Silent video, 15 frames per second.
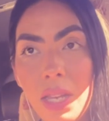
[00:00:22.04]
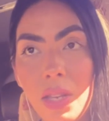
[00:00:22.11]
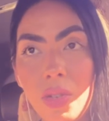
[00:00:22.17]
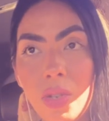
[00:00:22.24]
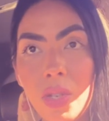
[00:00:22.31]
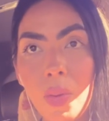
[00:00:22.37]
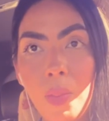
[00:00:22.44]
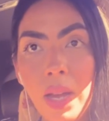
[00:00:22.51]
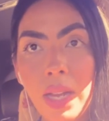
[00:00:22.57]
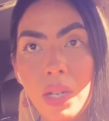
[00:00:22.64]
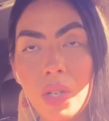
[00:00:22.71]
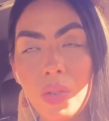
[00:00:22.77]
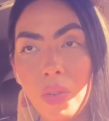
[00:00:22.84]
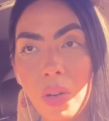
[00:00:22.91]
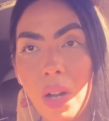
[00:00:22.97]
you so
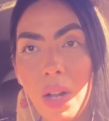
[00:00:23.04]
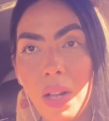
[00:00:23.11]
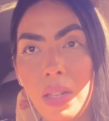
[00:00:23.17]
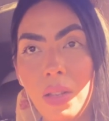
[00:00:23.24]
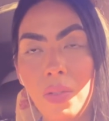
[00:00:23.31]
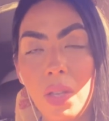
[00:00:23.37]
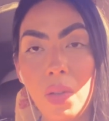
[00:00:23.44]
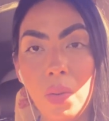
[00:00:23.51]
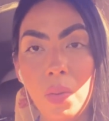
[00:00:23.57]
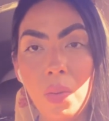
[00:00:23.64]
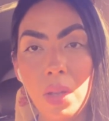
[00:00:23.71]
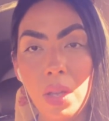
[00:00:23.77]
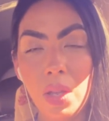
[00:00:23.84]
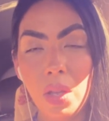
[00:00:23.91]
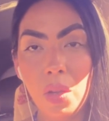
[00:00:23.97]
much for all of you
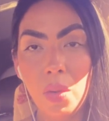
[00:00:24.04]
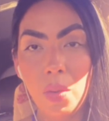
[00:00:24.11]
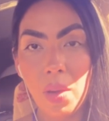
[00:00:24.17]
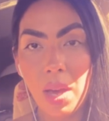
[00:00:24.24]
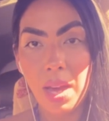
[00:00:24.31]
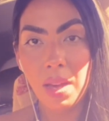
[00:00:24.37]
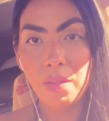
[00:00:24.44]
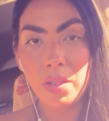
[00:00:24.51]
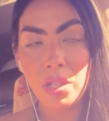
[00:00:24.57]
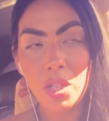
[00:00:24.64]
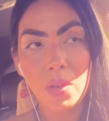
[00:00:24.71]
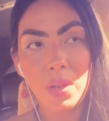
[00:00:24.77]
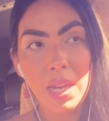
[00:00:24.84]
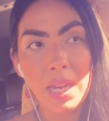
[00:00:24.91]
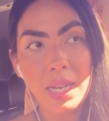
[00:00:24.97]
who have
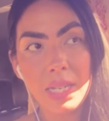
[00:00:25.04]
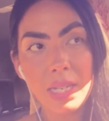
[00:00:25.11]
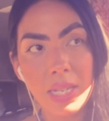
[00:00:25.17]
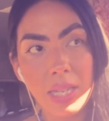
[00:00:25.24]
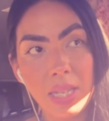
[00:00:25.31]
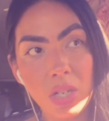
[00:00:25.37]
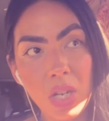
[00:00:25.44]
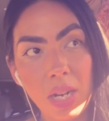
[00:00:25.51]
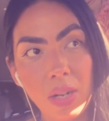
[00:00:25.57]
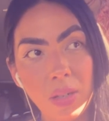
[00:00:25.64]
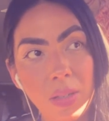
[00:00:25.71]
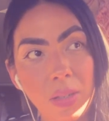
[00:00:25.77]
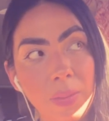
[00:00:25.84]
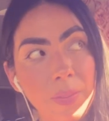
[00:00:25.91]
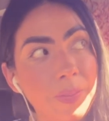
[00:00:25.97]
donated to the
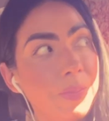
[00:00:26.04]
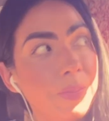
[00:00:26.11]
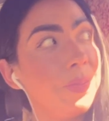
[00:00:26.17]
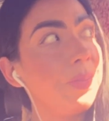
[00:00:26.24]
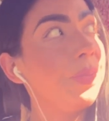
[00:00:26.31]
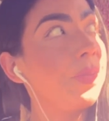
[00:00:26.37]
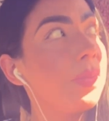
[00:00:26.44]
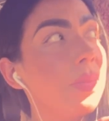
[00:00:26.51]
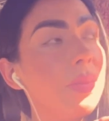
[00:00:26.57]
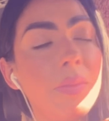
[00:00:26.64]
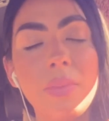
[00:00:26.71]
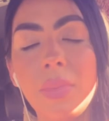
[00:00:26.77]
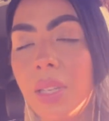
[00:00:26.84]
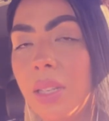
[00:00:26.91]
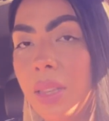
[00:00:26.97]
channel.
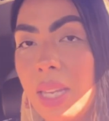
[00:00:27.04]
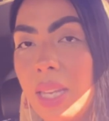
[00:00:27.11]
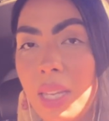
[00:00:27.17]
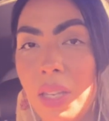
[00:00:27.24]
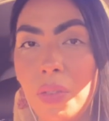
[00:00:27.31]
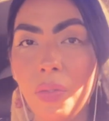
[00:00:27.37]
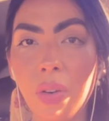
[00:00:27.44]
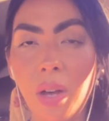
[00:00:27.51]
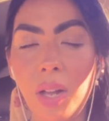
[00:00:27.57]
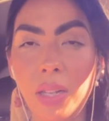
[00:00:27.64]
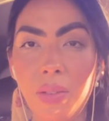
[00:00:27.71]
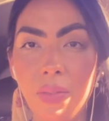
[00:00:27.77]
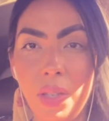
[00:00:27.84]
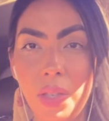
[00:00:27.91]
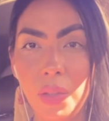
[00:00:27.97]
Thank you for all
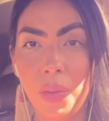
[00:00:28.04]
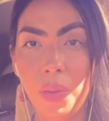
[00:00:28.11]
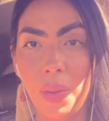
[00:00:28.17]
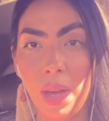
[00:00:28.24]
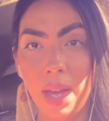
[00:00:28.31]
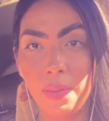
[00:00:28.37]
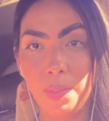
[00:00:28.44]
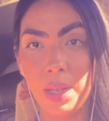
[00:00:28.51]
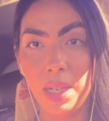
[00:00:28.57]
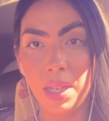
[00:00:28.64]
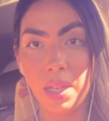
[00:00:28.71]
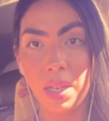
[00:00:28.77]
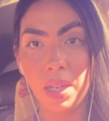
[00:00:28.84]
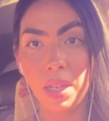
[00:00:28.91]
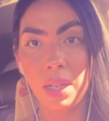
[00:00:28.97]
of you who have been
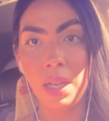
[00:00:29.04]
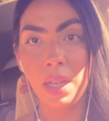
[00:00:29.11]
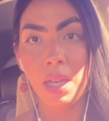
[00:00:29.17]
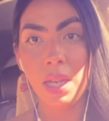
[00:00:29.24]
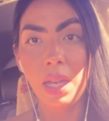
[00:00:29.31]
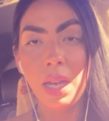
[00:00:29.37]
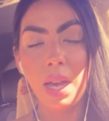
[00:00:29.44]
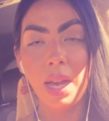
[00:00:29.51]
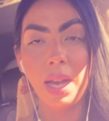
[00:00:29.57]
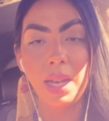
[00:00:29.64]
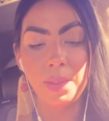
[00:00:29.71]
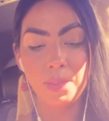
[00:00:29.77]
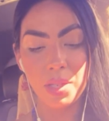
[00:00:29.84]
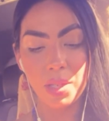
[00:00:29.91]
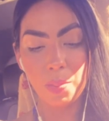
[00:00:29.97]
here
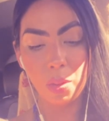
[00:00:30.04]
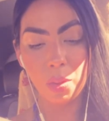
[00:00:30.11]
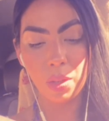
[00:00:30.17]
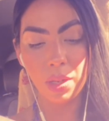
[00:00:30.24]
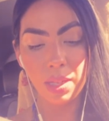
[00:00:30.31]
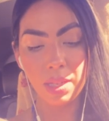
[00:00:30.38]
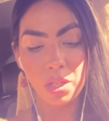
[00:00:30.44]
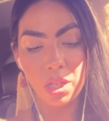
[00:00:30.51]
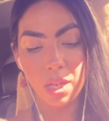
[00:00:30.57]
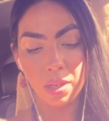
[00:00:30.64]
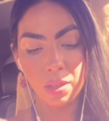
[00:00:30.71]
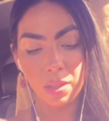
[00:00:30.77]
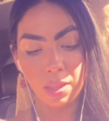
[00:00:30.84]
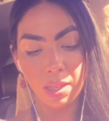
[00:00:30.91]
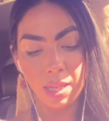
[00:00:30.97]
supporting the
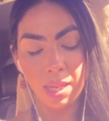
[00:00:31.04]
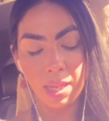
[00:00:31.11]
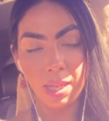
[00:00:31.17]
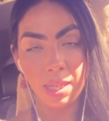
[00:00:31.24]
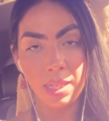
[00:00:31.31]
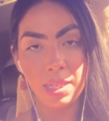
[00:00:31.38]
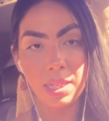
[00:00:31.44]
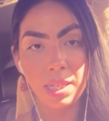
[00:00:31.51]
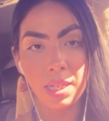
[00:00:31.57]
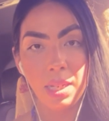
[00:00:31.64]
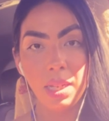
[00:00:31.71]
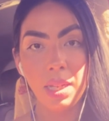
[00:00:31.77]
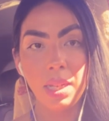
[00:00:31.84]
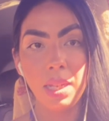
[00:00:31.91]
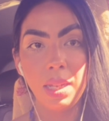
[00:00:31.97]
channel. And
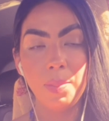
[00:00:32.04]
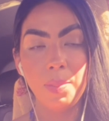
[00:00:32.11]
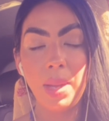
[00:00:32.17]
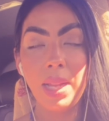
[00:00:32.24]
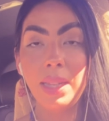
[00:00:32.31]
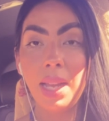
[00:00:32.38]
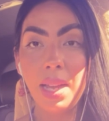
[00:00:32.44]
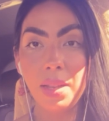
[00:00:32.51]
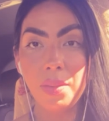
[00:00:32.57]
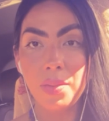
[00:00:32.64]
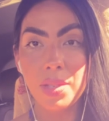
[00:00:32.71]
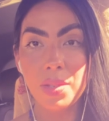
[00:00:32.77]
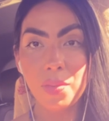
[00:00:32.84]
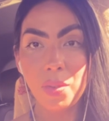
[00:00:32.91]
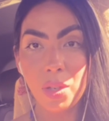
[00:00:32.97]
my
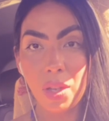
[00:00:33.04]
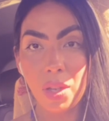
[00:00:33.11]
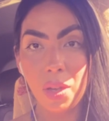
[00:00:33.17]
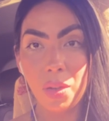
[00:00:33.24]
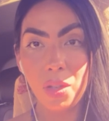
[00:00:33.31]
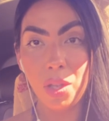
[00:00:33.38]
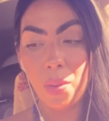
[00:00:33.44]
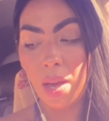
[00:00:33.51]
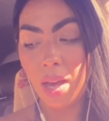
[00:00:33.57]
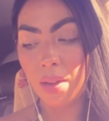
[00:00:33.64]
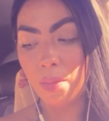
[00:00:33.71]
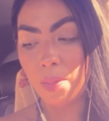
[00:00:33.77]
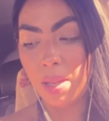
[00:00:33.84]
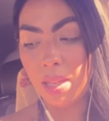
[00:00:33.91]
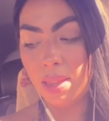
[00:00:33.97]
loves, Virgo, you
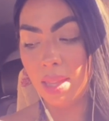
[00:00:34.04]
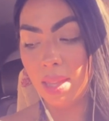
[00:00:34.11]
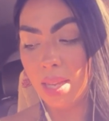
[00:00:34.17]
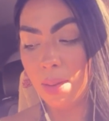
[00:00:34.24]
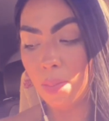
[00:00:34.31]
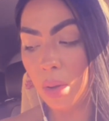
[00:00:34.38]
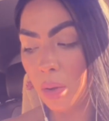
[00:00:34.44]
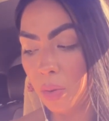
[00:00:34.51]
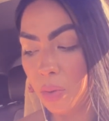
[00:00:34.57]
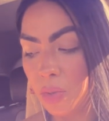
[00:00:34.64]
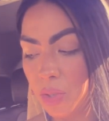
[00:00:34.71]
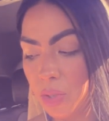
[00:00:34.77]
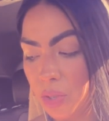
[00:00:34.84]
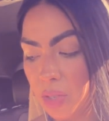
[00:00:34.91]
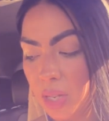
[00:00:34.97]
have been the
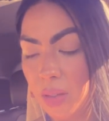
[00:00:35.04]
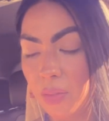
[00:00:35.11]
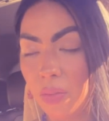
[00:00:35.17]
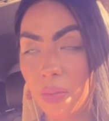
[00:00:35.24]
most, you